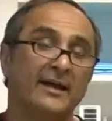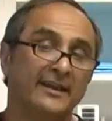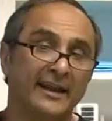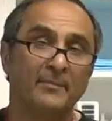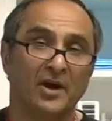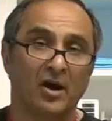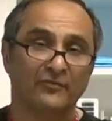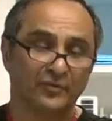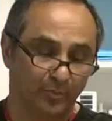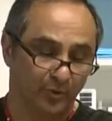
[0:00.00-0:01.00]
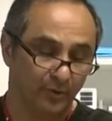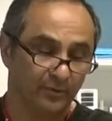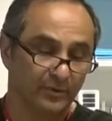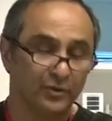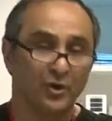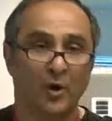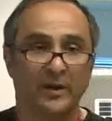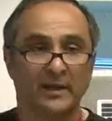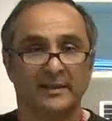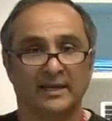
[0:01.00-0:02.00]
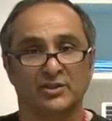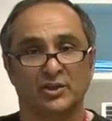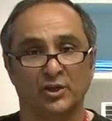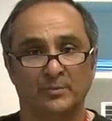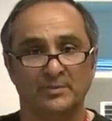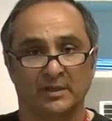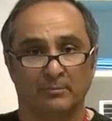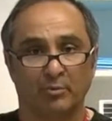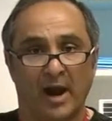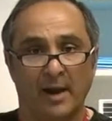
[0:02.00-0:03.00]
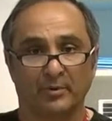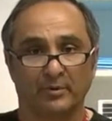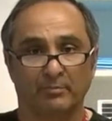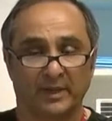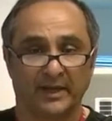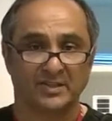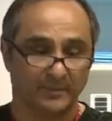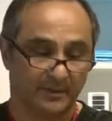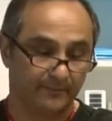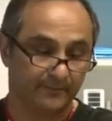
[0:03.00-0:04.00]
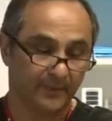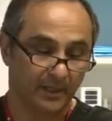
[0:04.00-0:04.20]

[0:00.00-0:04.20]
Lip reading: that I'm comfortable knowing that the tube's in proper placement,